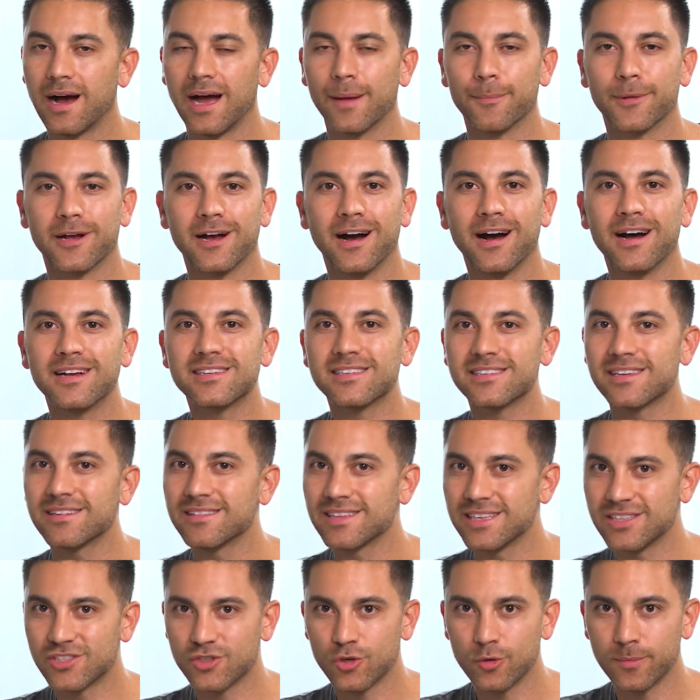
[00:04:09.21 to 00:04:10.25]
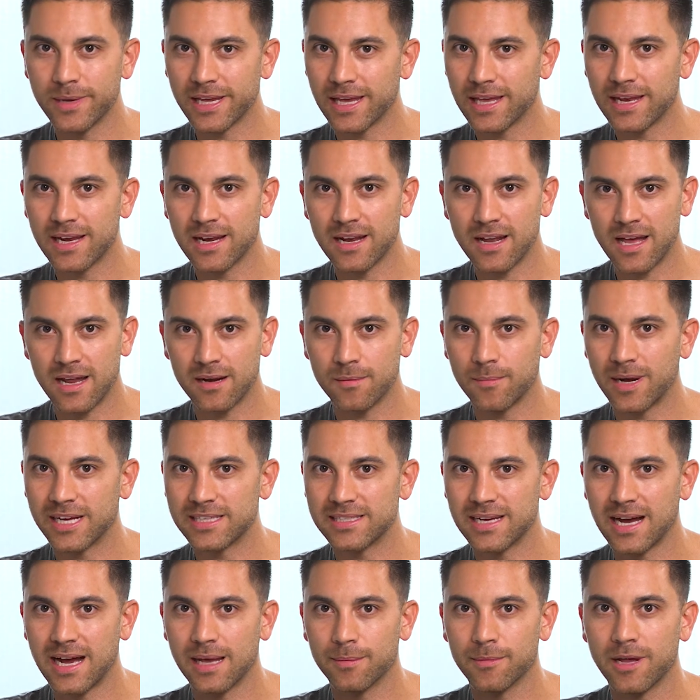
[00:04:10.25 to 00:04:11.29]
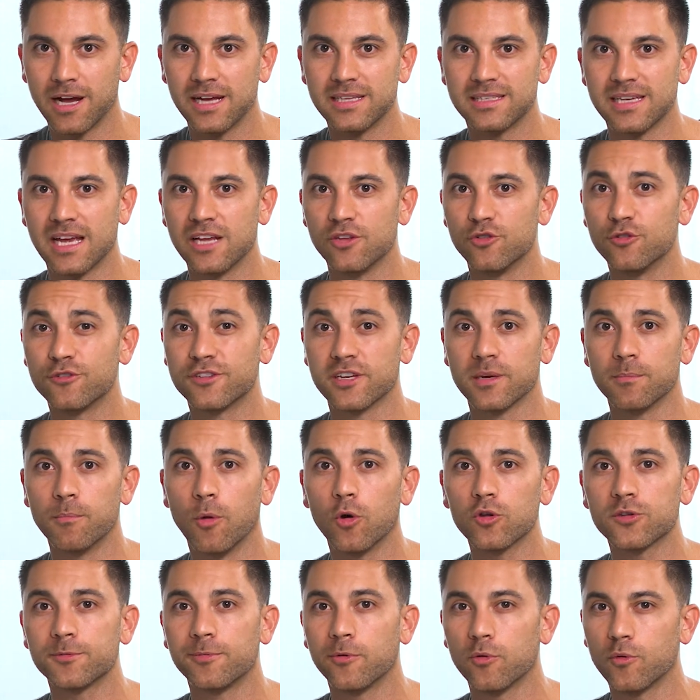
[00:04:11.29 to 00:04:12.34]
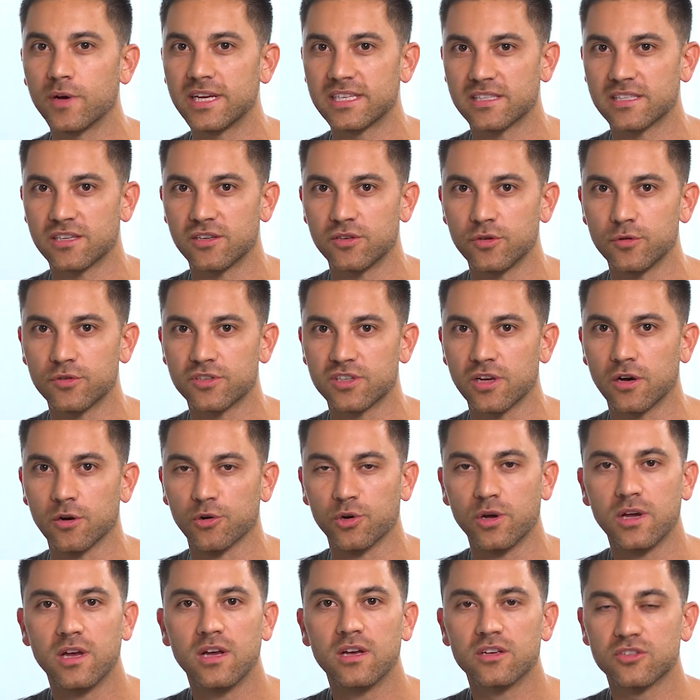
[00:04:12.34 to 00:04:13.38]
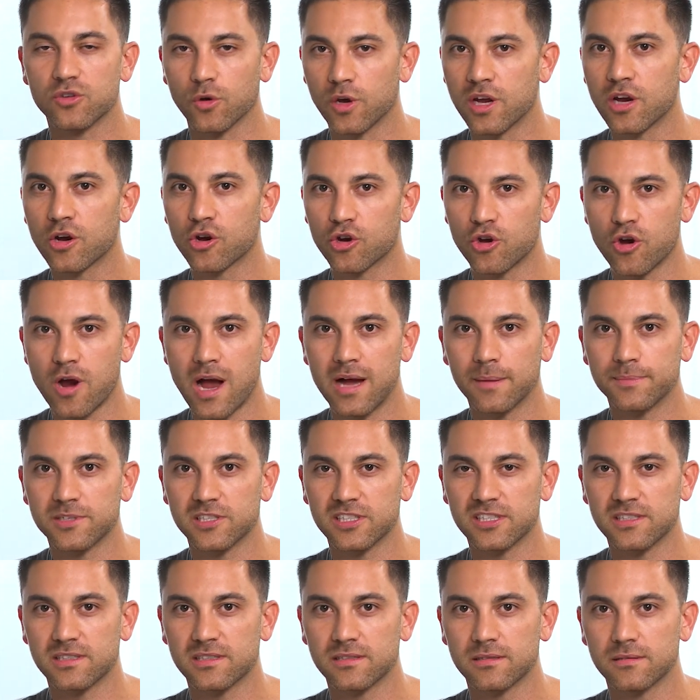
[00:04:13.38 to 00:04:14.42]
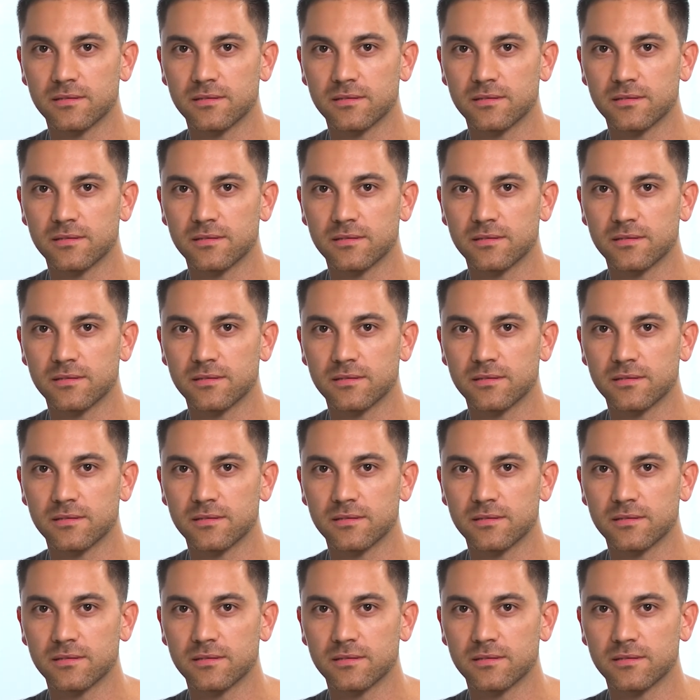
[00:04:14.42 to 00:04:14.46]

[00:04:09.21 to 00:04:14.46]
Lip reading: I'm constantly zooming in and out of my timelines and using multiple ways to do so. So here are your options.